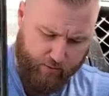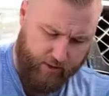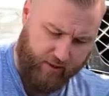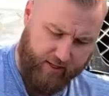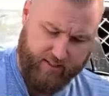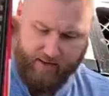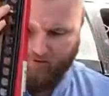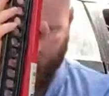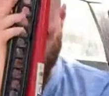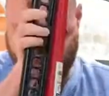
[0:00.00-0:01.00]
one of the things I've
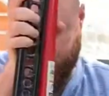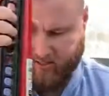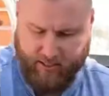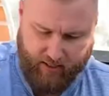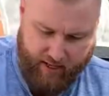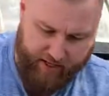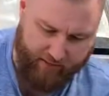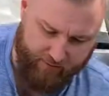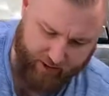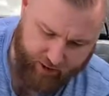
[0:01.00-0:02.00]
noticed about it, it's got a locking
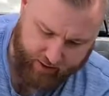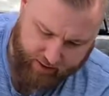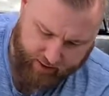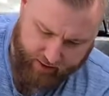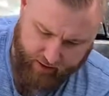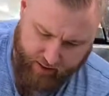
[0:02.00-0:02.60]
feature here,